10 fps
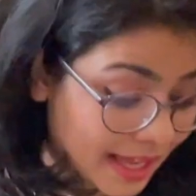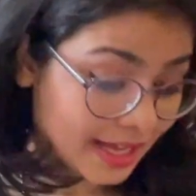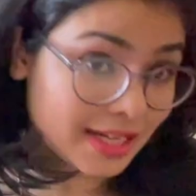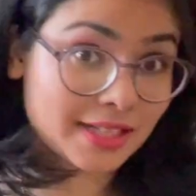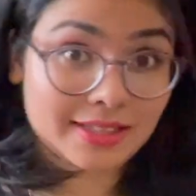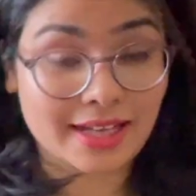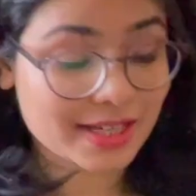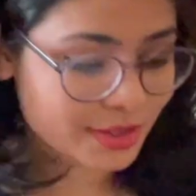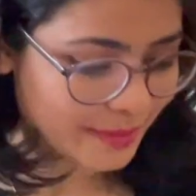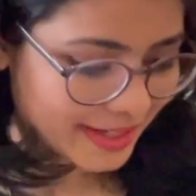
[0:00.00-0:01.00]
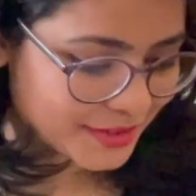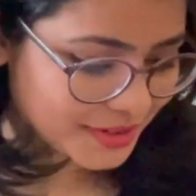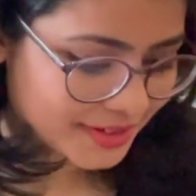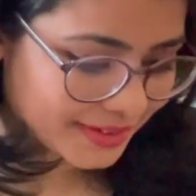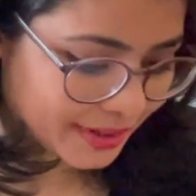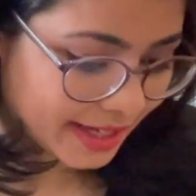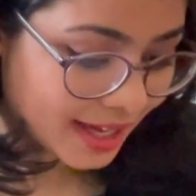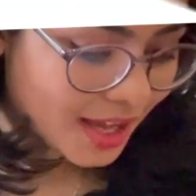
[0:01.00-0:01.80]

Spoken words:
Last question, okay?